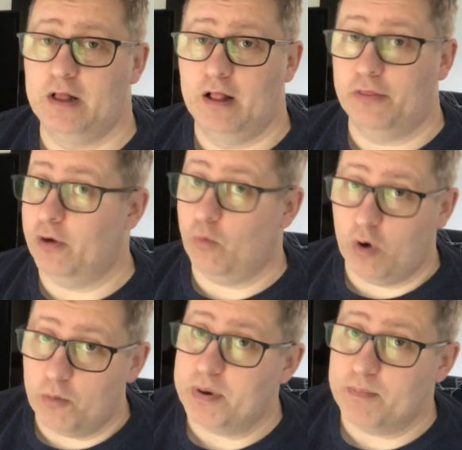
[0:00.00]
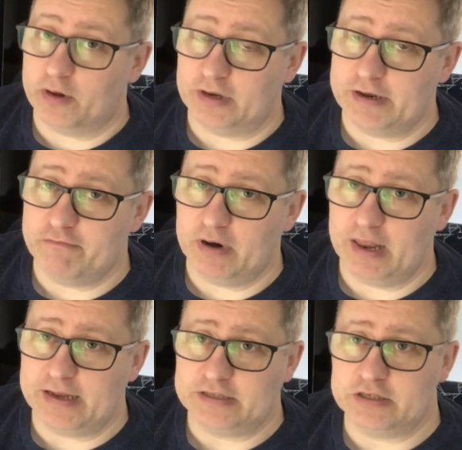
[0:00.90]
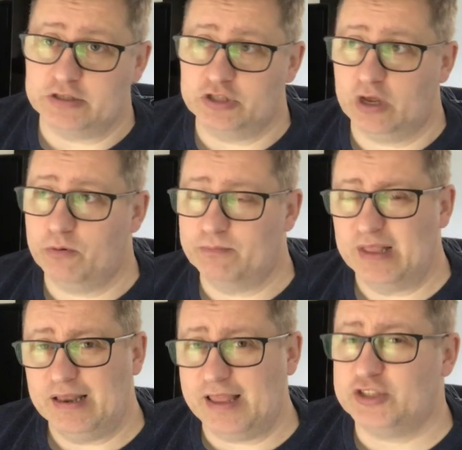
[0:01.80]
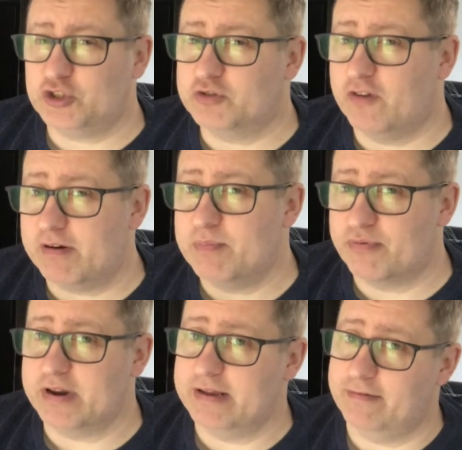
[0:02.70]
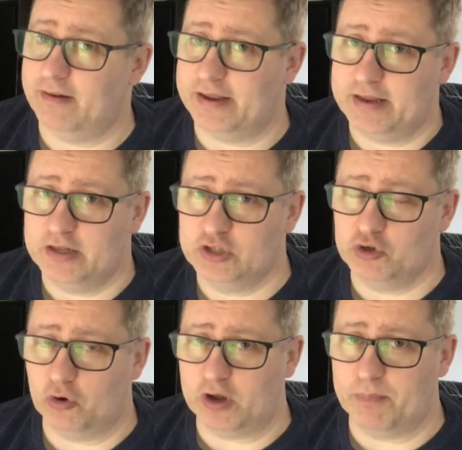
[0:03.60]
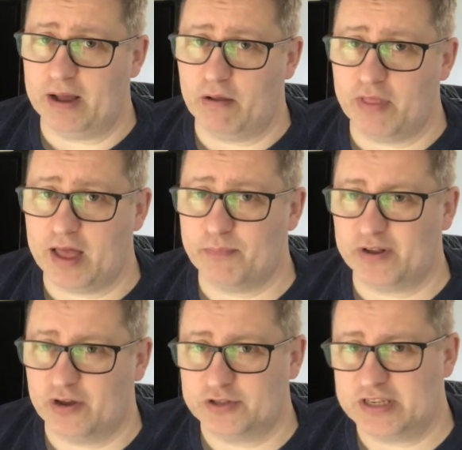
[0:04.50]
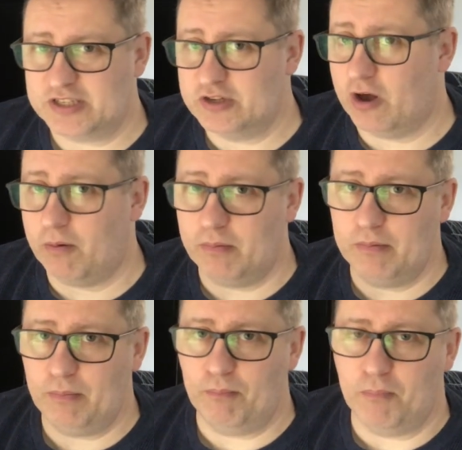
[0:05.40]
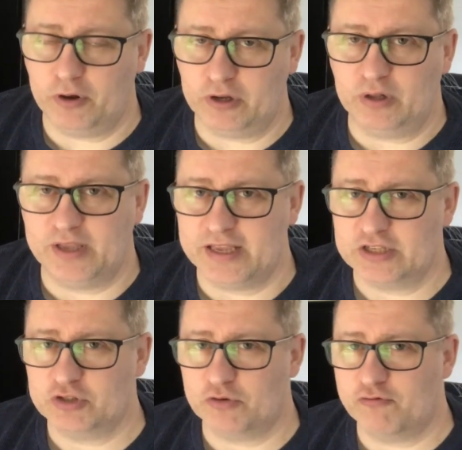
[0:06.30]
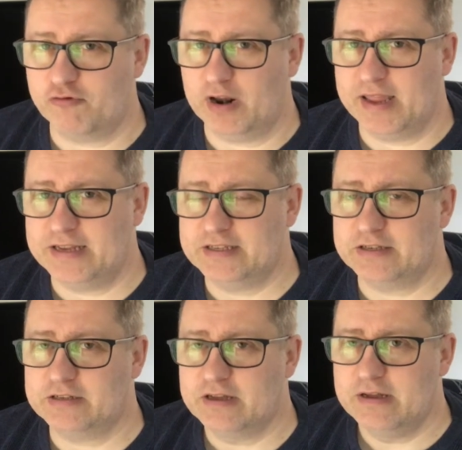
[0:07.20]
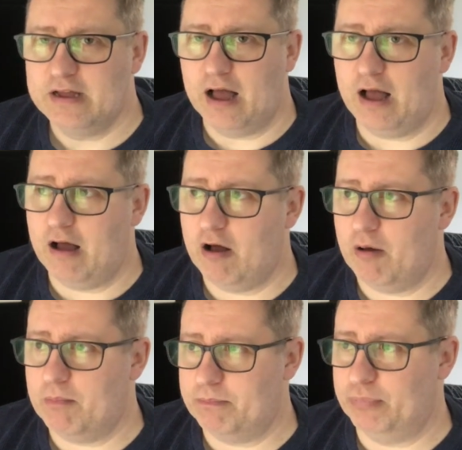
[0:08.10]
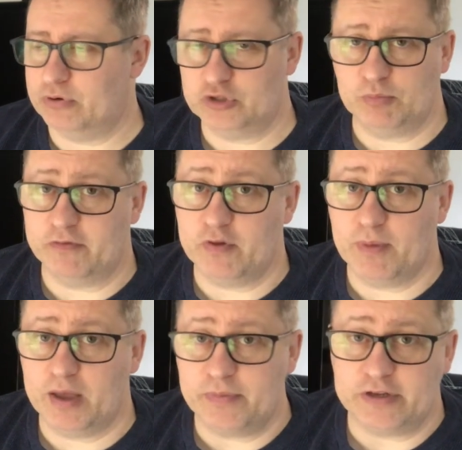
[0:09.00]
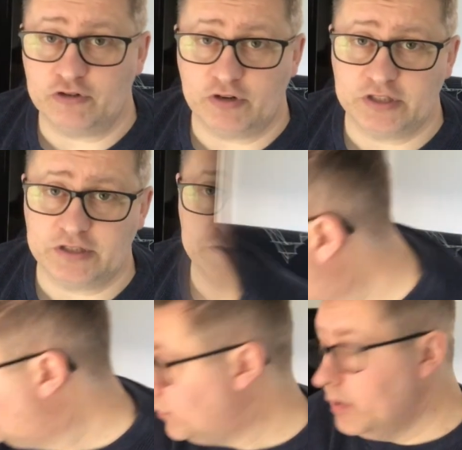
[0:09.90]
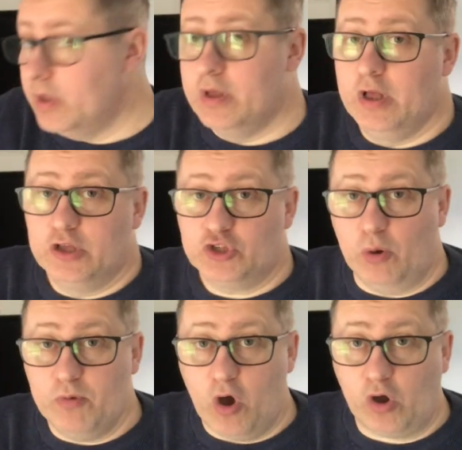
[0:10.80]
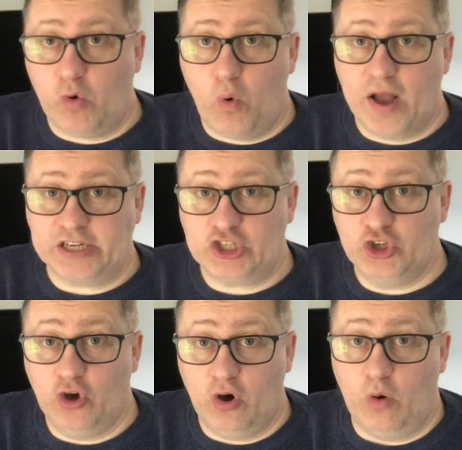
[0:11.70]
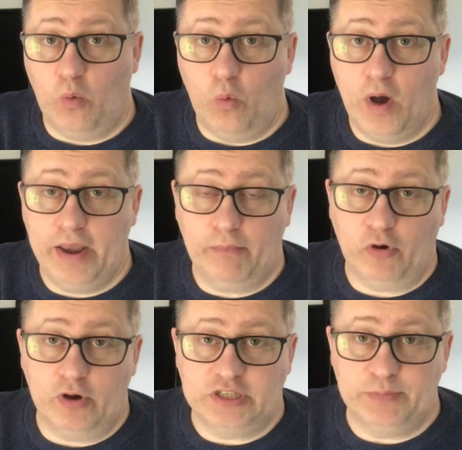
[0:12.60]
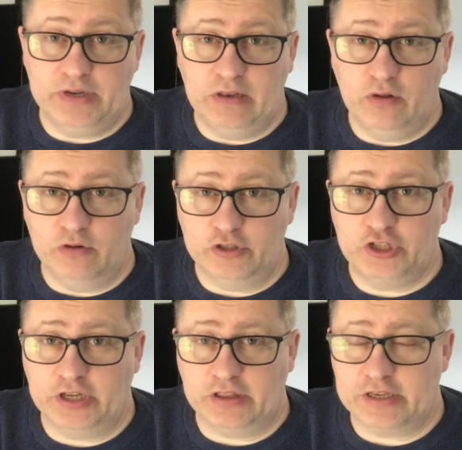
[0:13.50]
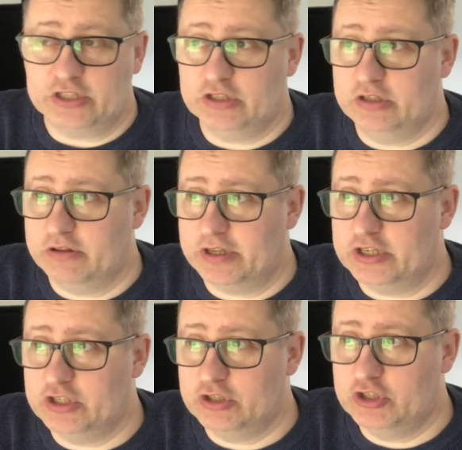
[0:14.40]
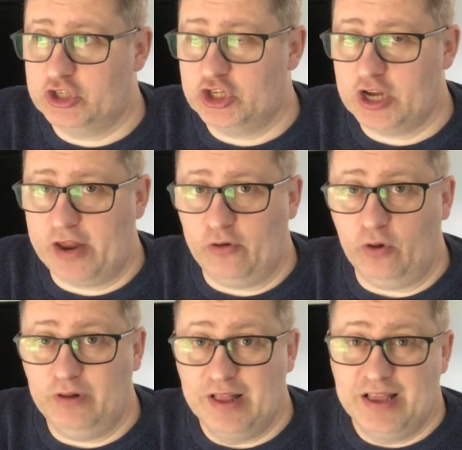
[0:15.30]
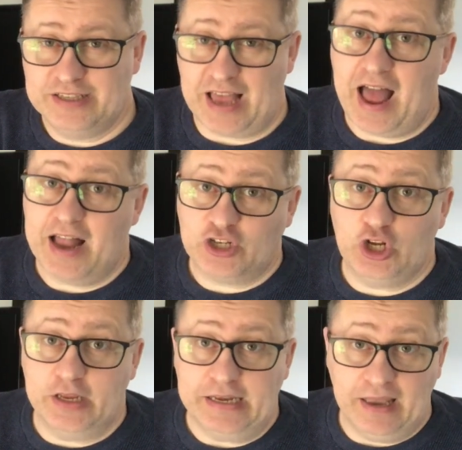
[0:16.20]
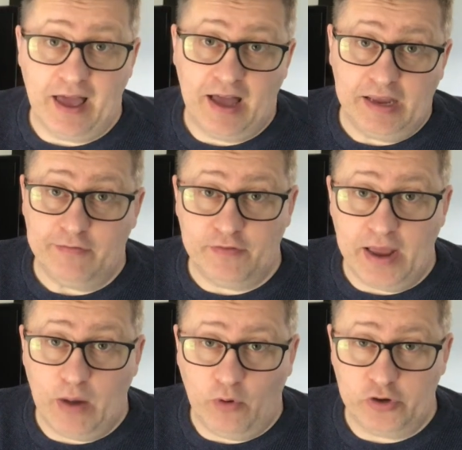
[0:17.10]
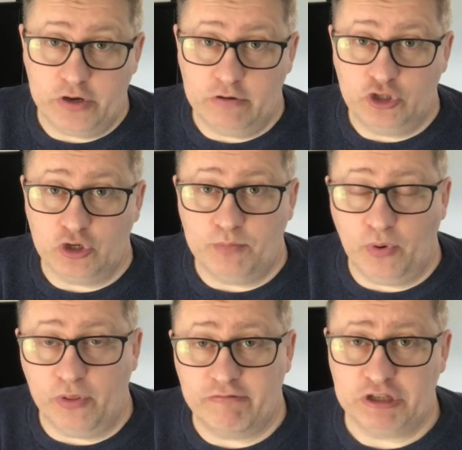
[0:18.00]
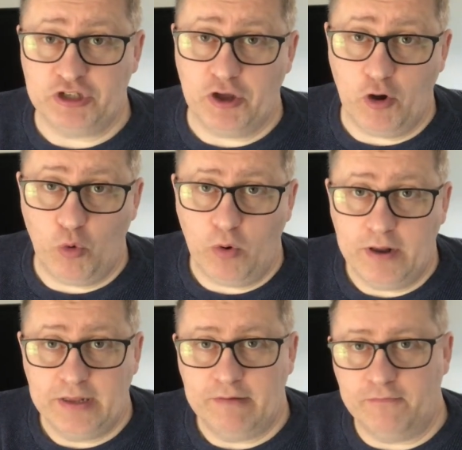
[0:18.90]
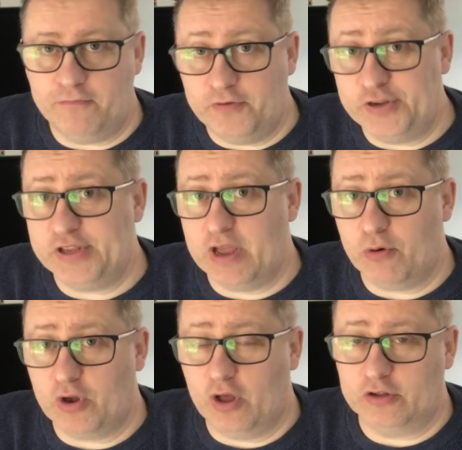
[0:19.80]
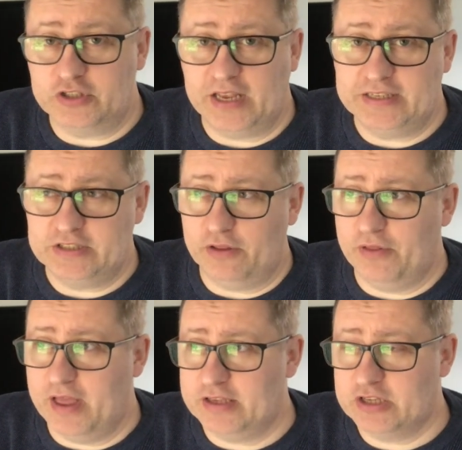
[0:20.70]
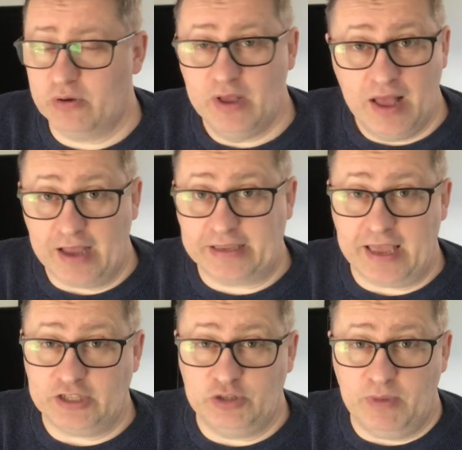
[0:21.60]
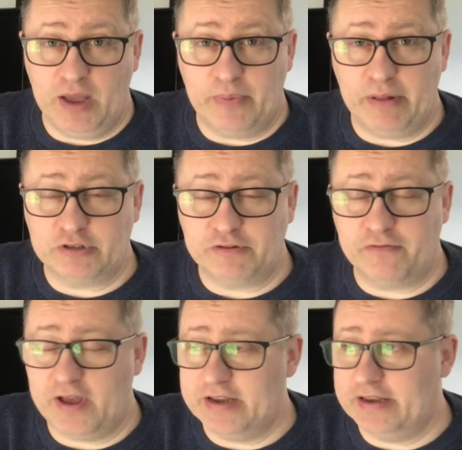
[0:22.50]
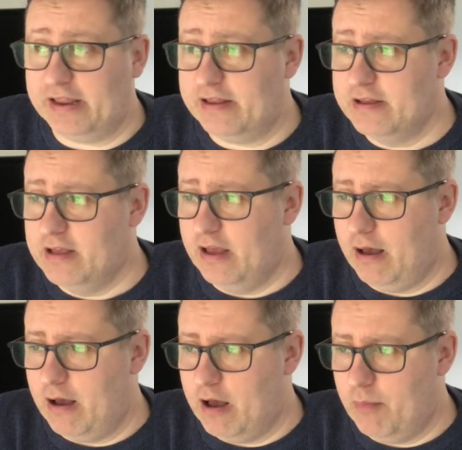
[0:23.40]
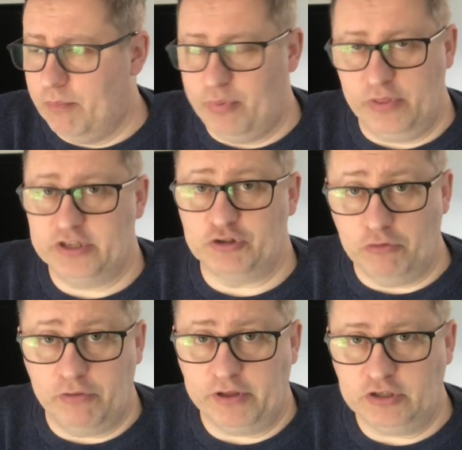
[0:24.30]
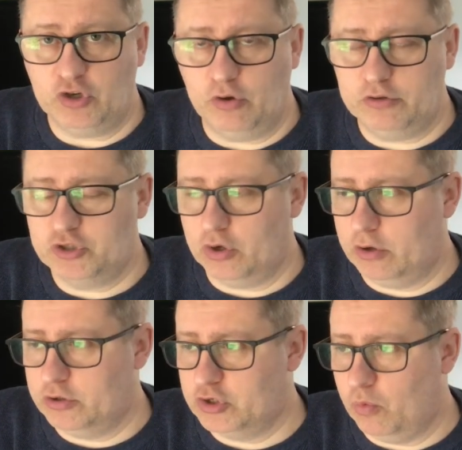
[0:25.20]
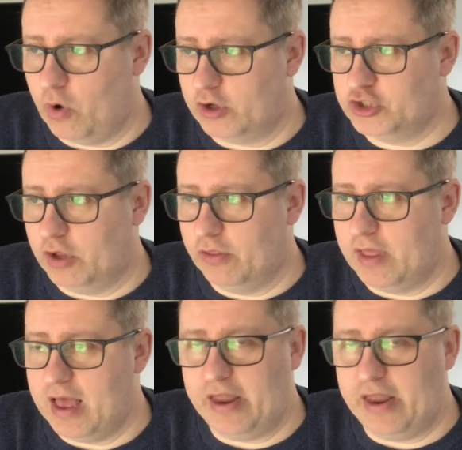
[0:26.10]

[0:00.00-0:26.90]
that won't be modelling related. So let's just very briefly talk about that, because it's not model kit stuff related, but some of you might be interested, I don't know. So I'm not quite sure when I'm going to be launching this channel. It's actually live now on YouTube, but there is no video content on there, so I guess you might be able to find it, but there's nothing to watch on there. And